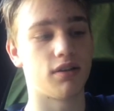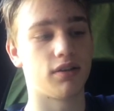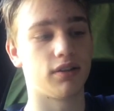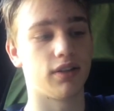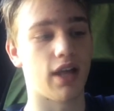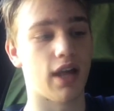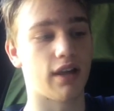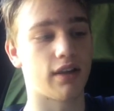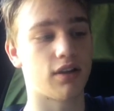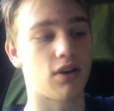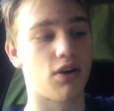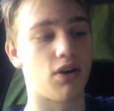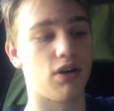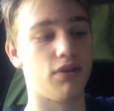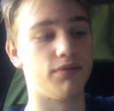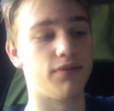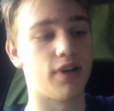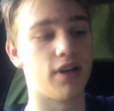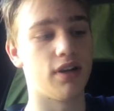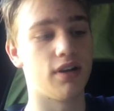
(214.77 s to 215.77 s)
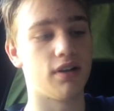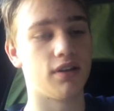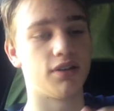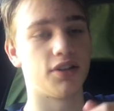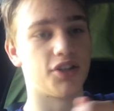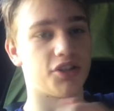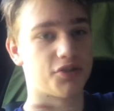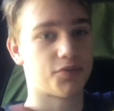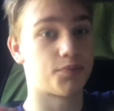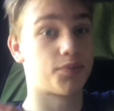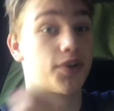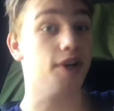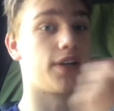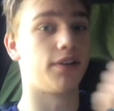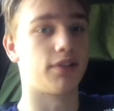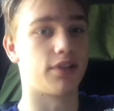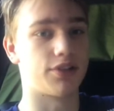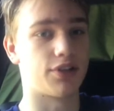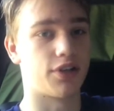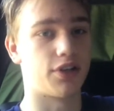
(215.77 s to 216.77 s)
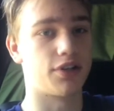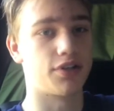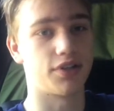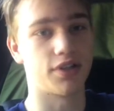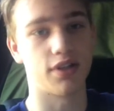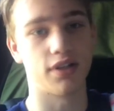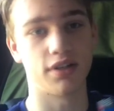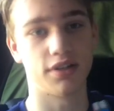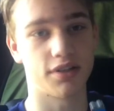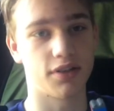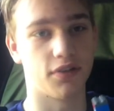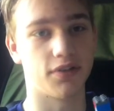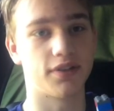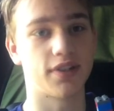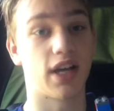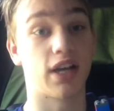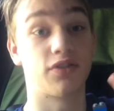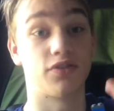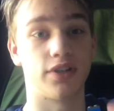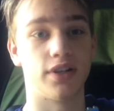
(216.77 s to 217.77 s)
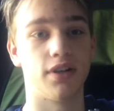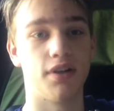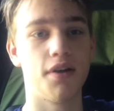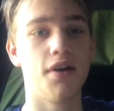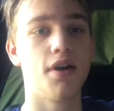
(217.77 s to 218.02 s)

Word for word: let go of it the spring returns it so it's actually